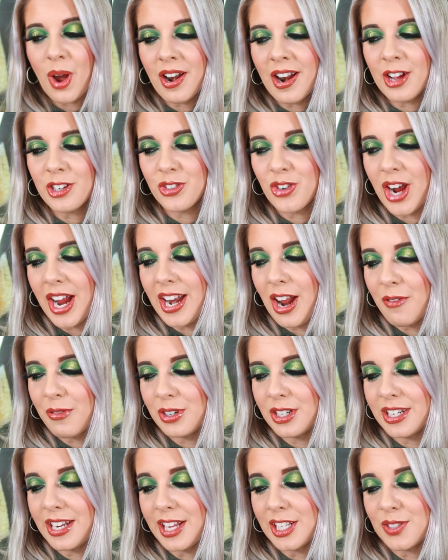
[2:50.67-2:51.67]
why not try it out for
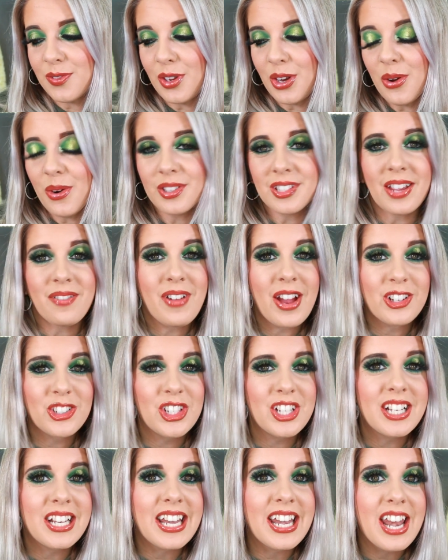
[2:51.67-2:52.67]
today's video, because I've
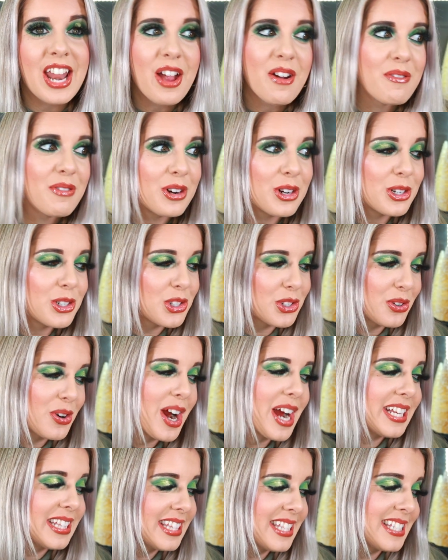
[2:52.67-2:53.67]
actually never
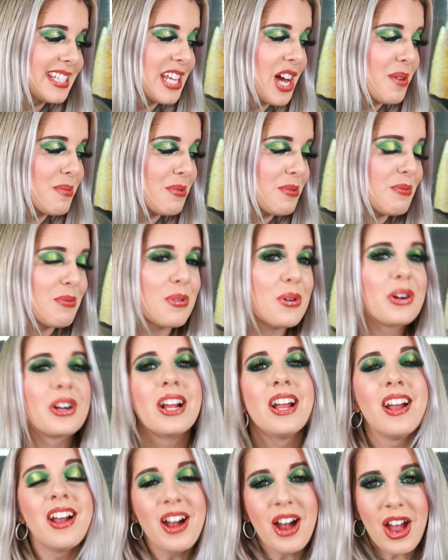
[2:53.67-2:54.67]
tried this out before.
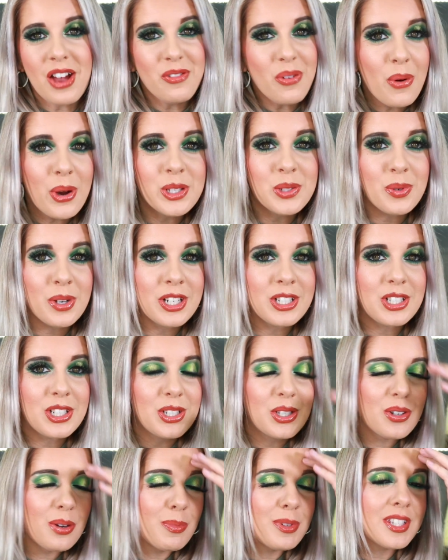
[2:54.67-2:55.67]
I've always wanted
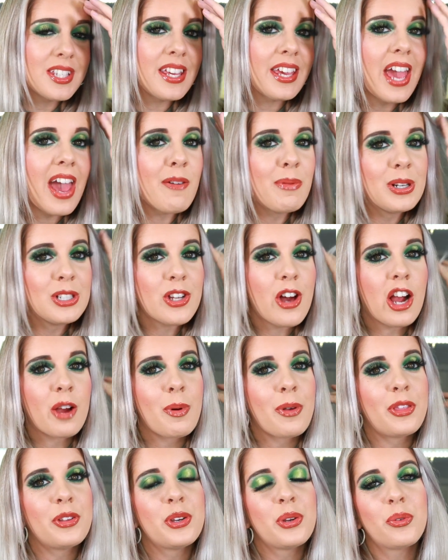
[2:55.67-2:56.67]
to. I've been seeing everybody talk
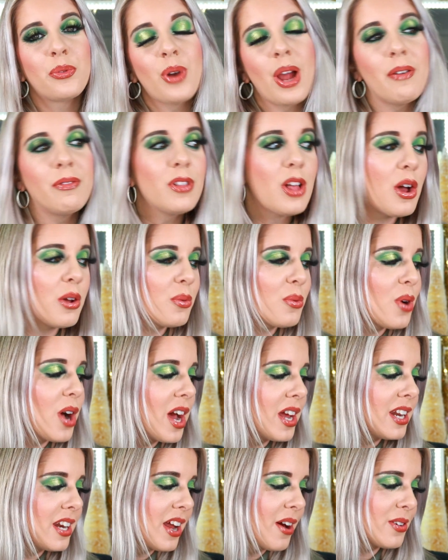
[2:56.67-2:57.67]
about the new Revlon
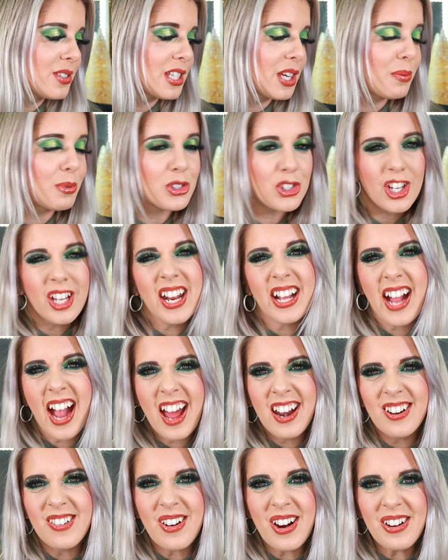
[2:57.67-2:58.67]
one, and I was like, well shit, I
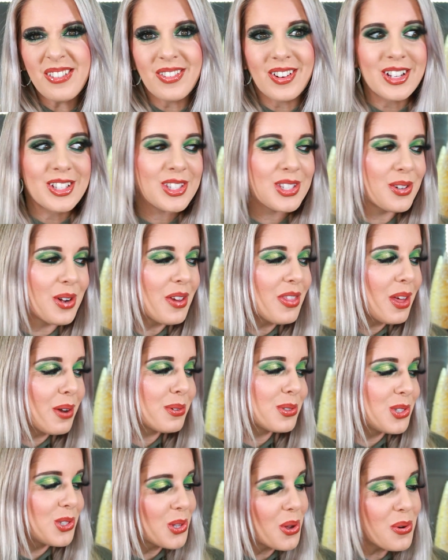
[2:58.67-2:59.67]
kind of want one. So I thought it
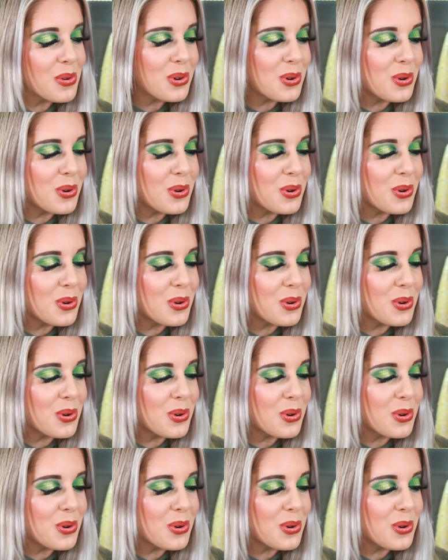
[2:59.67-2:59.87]
was so